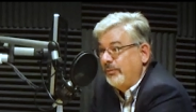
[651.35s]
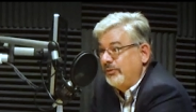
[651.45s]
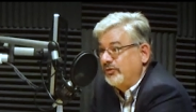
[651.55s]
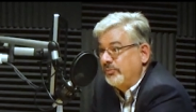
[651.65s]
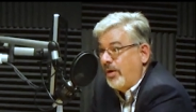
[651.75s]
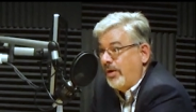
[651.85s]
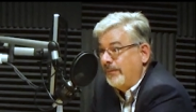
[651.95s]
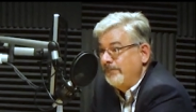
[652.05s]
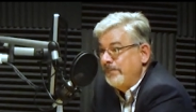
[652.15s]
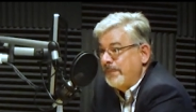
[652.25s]
when you're small.
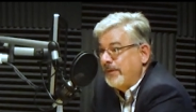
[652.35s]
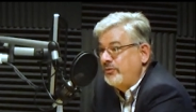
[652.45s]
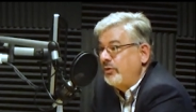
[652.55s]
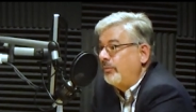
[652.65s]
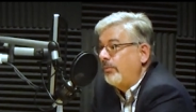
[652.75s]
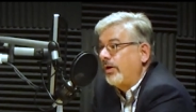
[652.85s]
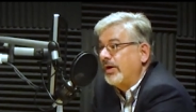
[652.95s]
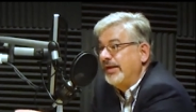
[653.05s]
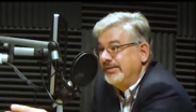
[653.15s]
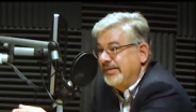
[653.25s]
You know,
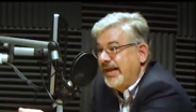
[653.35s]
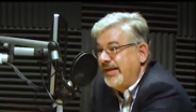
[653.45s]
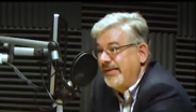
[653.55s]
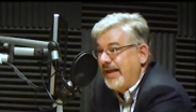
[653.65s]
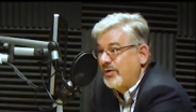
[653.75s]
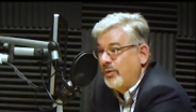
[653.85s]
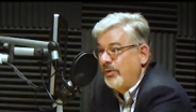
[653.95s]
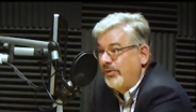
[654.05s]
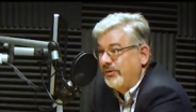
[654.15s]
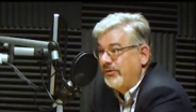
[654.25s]
marketing is that in that corner
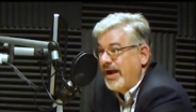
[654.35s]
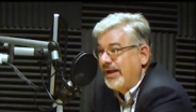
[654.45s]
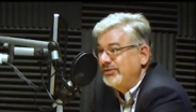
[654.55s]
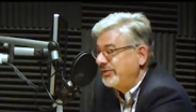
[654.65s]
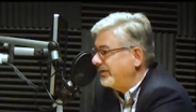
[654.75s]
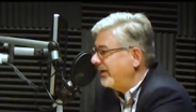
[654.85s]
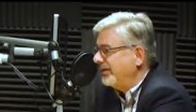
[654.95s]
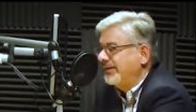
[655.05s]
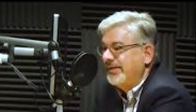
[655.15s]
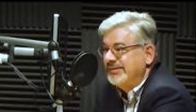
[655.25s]
of the garage, and,
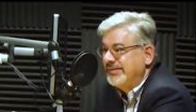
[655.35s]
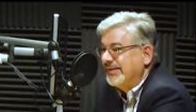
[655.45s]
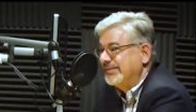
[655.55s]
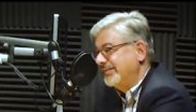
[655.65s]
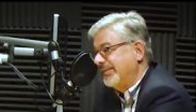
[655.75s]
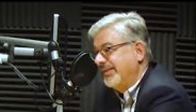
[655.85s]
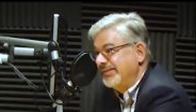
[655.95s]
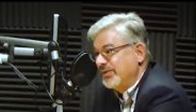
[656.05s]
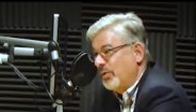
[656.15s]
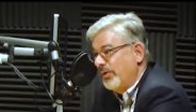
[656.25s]
and, and sales in
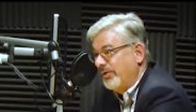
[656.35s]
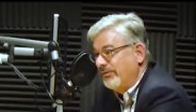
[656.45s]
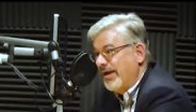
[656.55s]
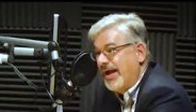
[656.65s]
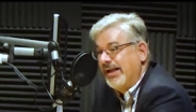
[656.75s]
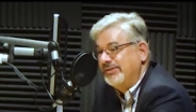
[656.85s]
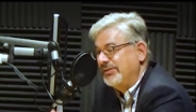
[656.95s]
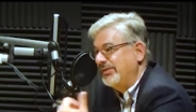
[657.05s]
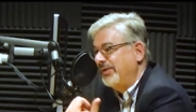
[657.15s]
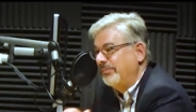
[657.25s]
this corner of the garage,
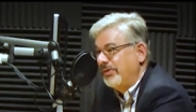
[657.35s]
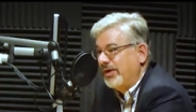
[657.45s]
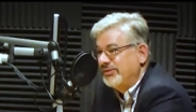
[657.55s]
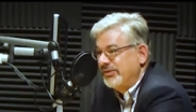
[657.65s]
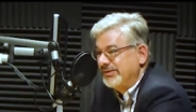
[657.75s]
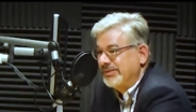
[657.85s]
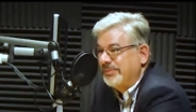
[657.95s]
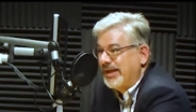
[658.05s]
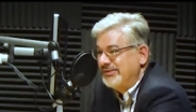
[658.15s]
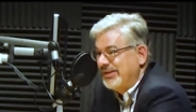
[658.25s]
and you know, production,
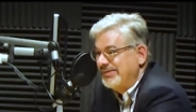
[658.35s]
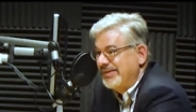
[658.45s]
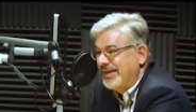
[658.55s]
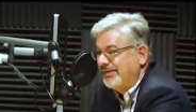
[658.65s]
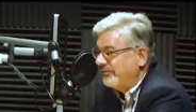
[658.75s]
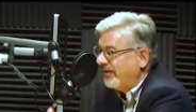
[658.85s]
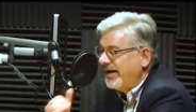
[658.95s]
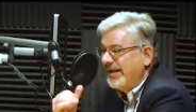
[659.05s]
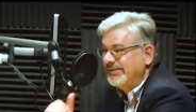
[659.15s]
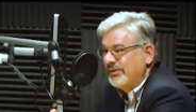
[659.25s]
supply chains that, and
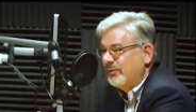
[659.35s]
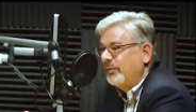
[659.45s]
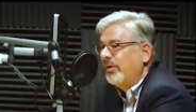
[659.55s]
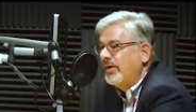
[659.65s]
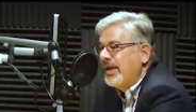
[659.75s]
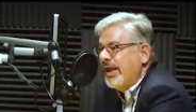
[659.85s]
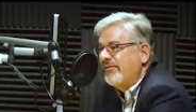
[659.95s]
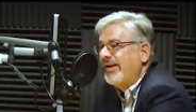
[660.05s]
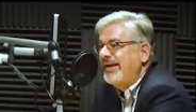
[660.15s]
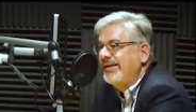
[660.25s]
finance. You know, we're all, if
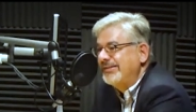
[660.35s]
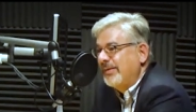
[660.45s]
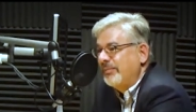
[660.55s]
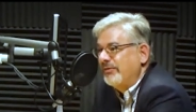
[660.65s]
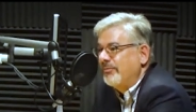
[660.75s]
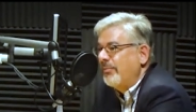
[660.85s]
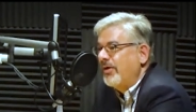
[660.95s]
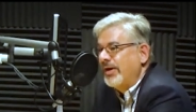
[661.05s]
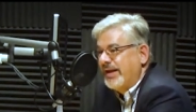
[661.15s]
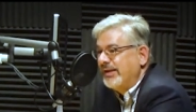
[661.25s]
I need something for
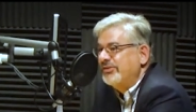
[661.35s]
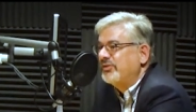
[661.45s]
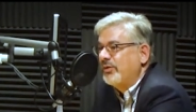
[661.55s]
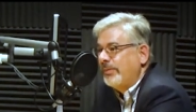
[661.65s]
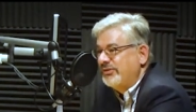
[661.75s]
marketing, I just turn my